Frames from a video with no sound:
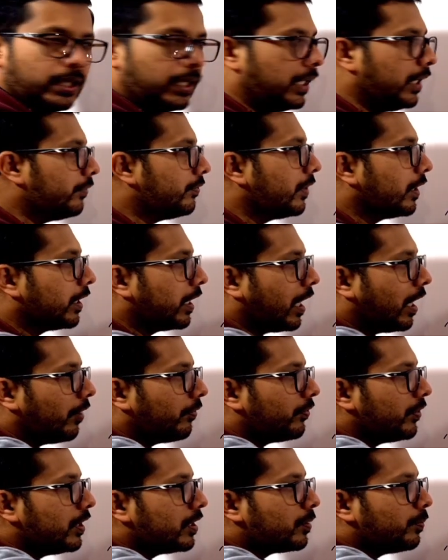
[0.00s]
If the
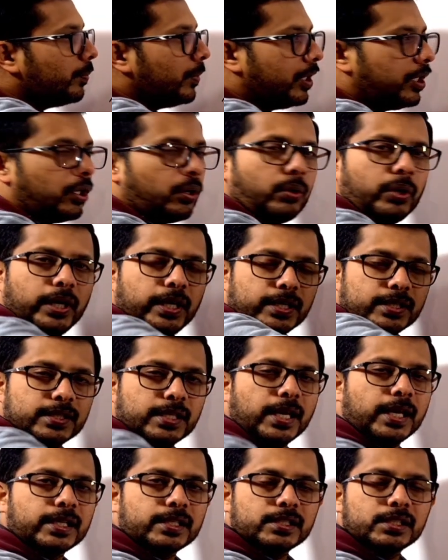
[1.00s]
graph is below
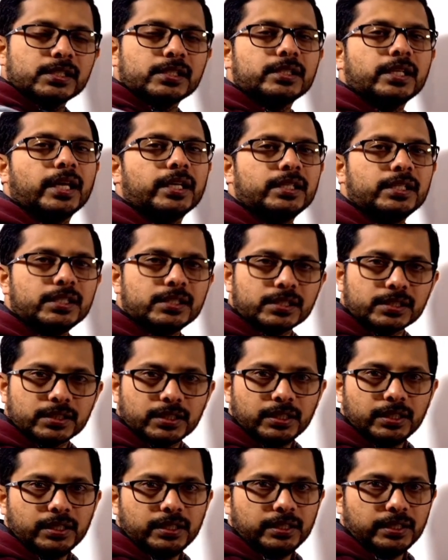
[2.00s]
x-axis, that is
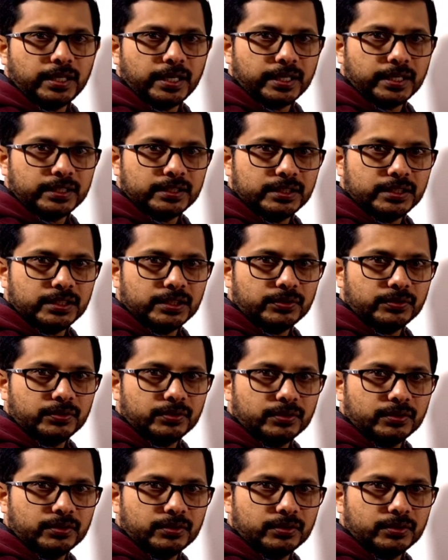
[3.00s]
negative.